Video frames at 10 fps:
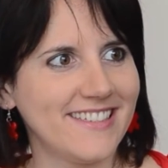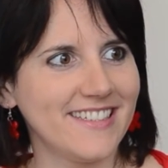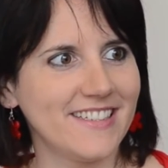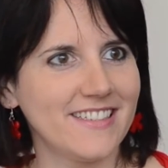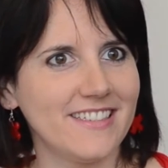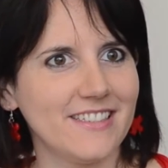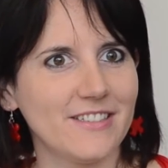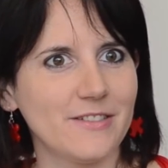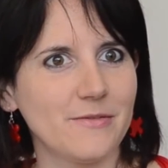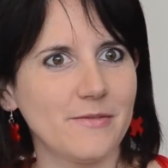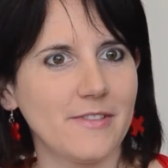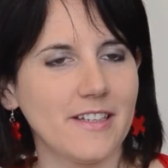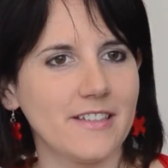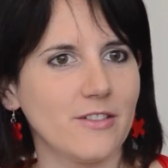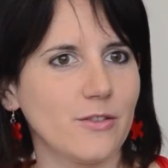the the
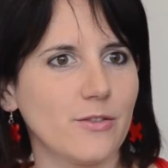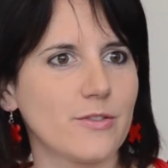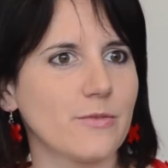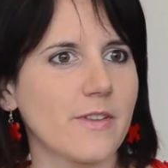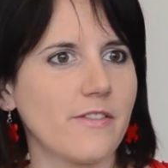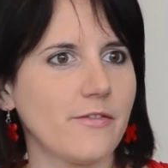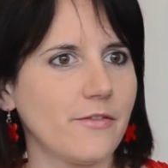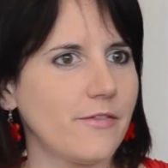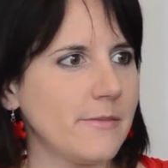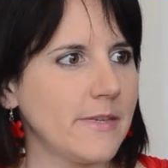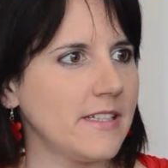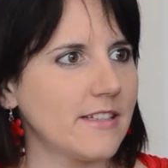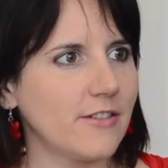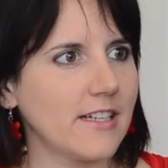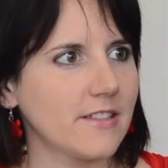also with female
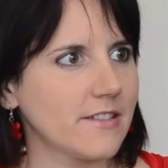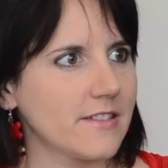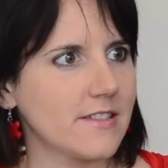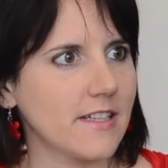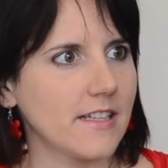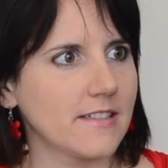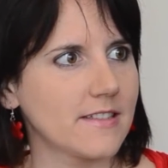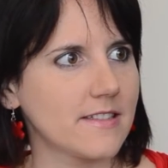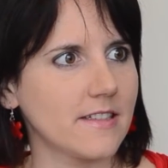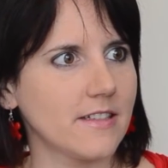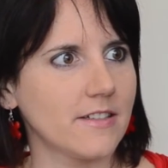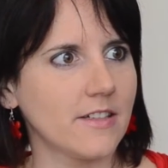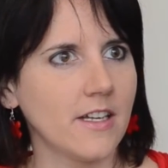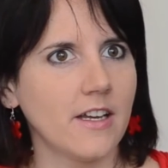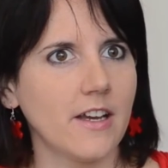directors and uh,
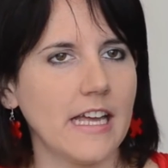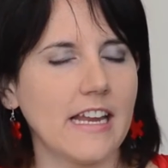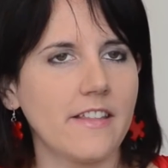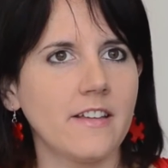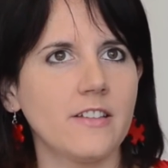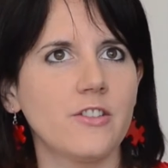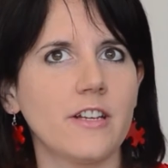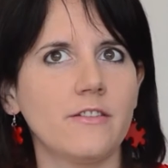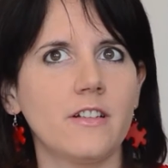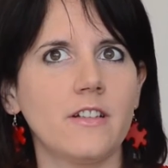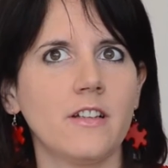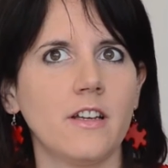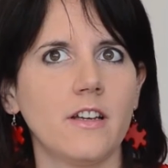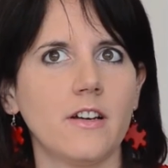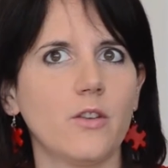and I think in general
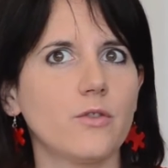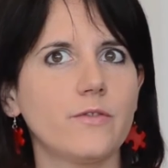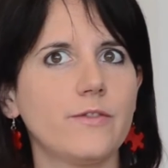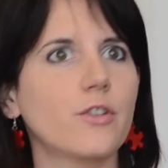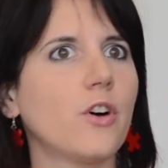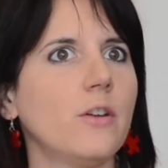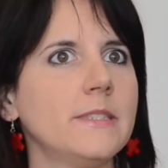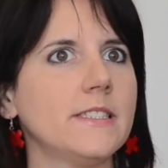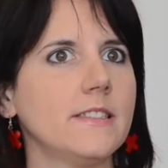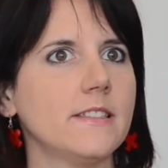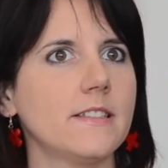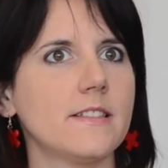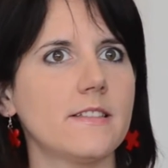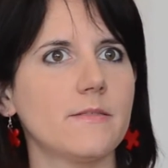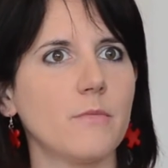also for comedy it
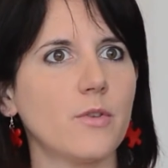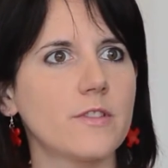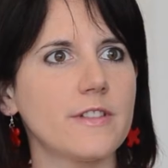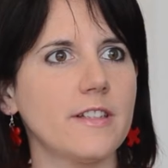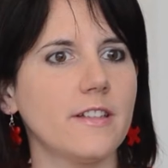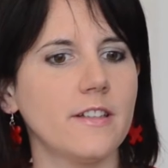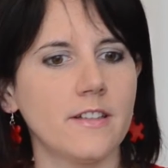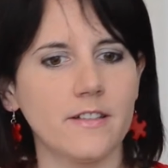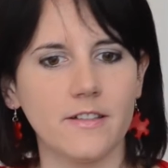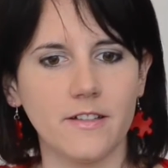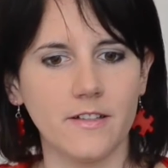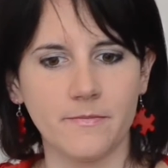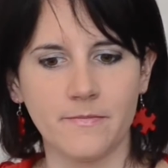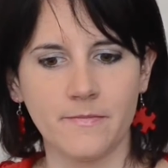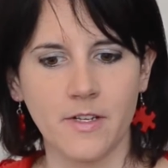is mostly
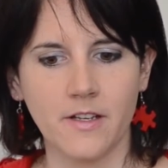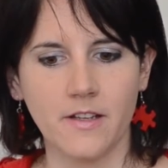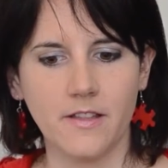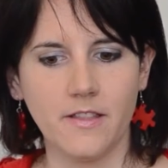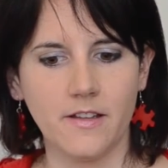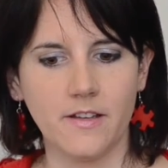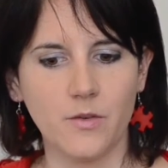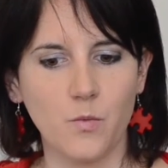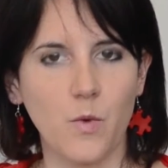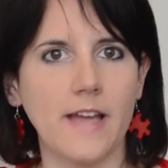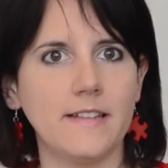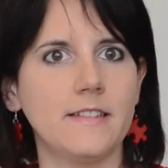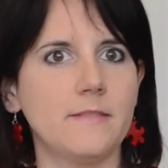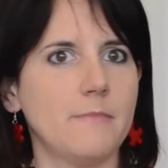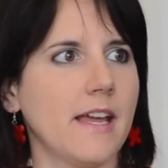um, the
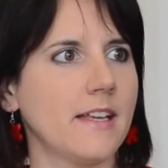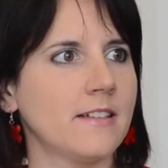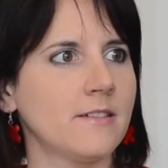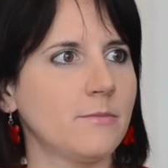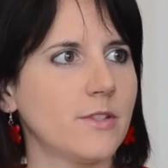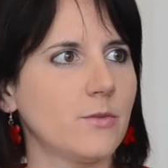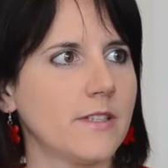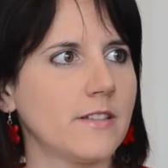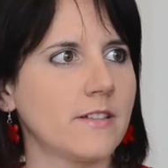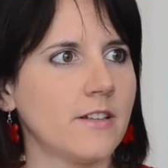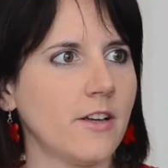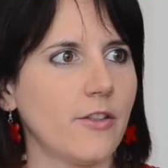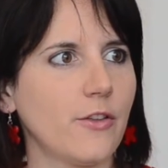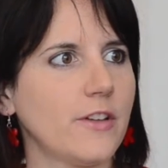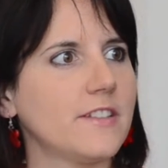white man between
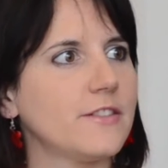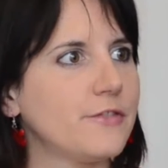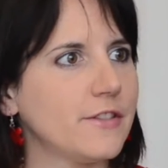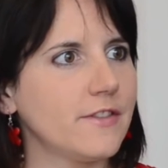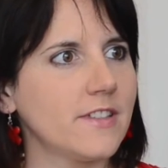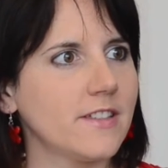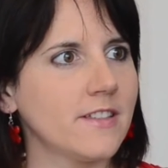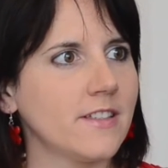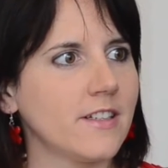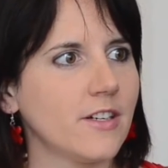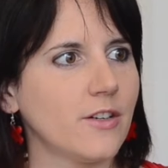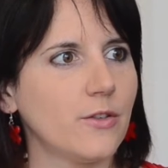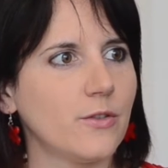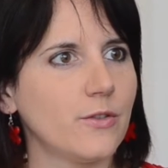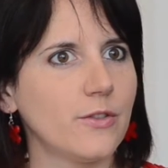30 and 50
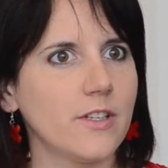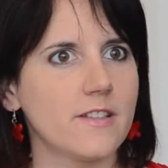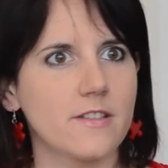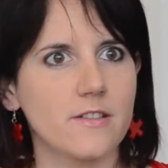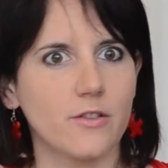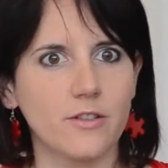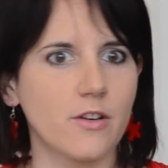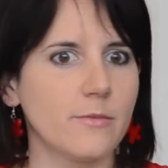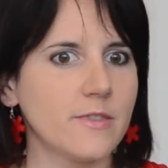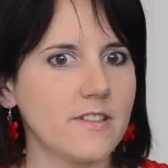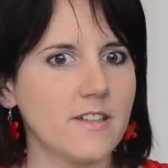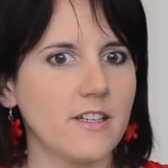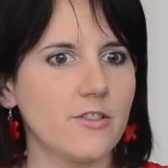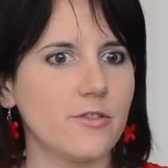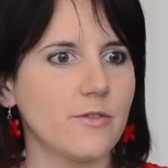who is on a comedy
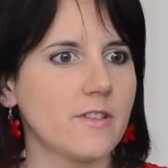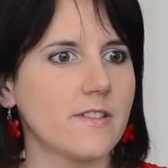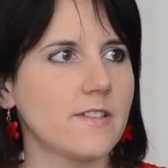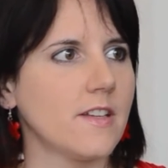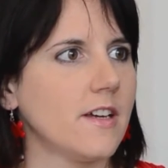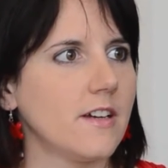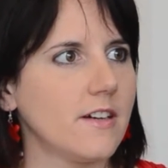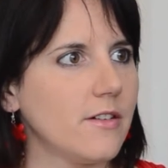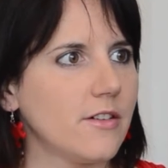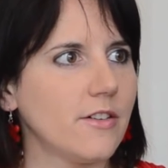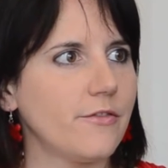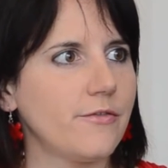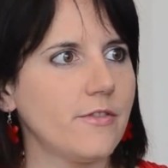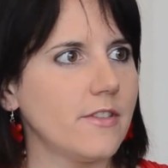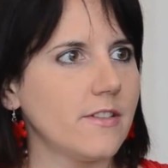stage who is a, uh,
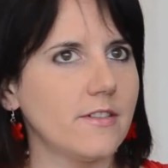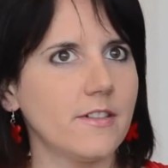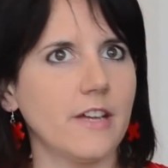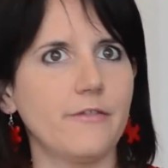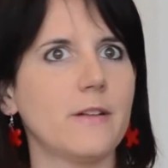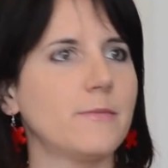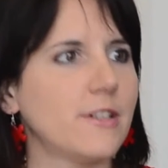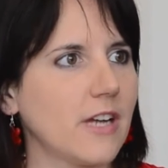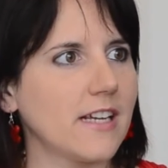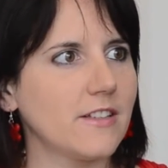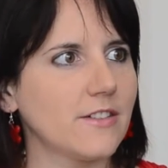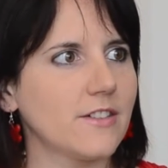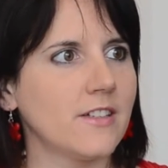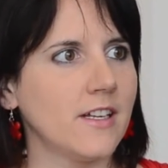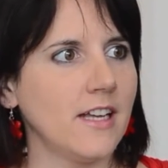a film
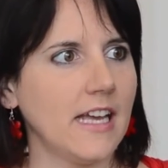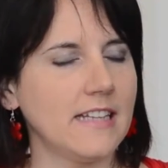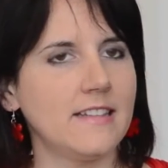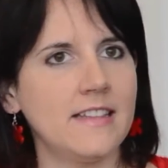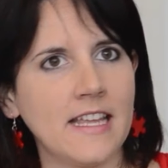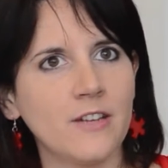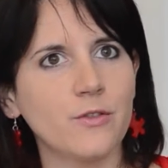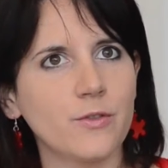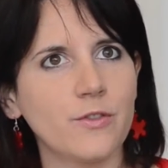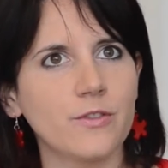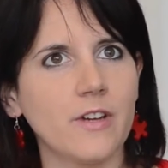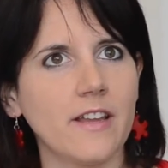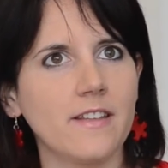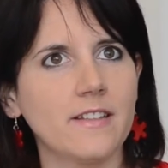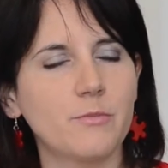director and then also I
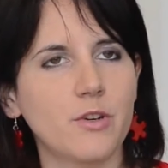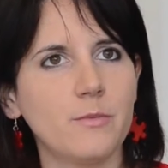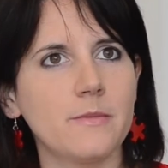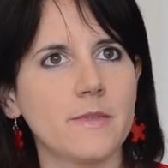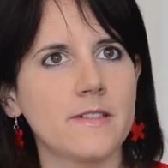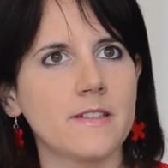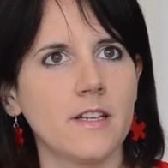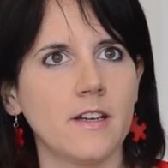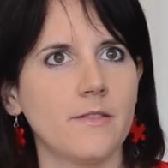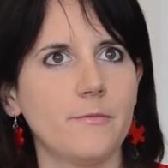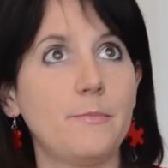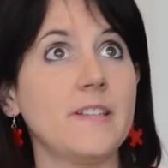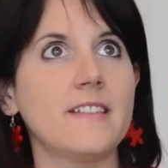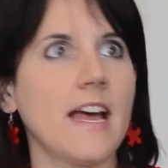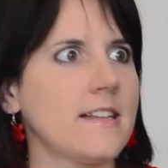think the problem is
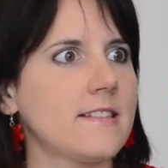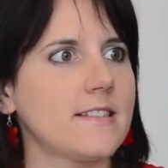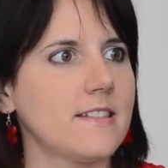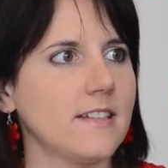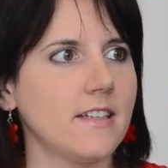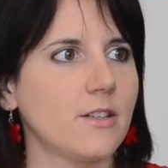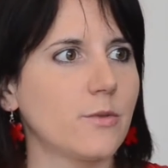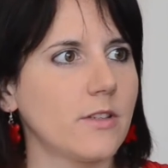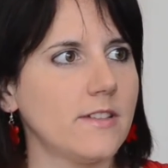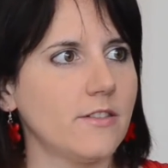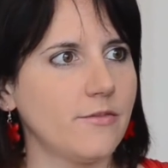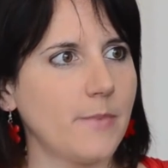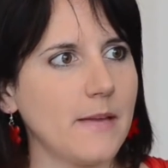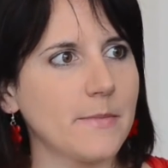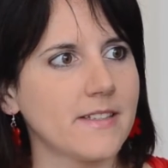besides the inequality of
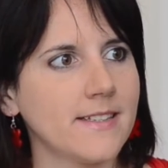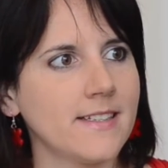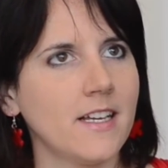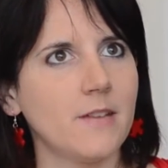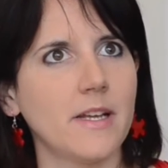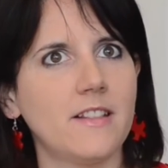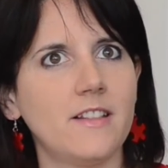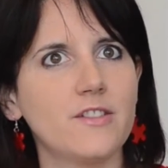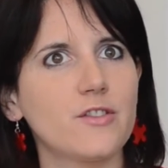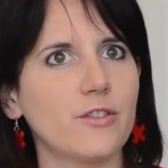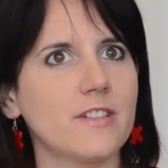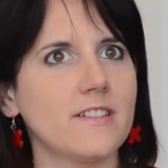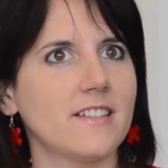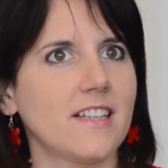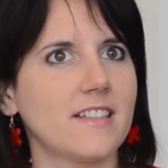payment but the stories
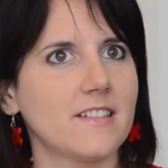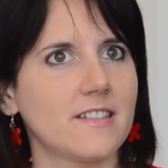that get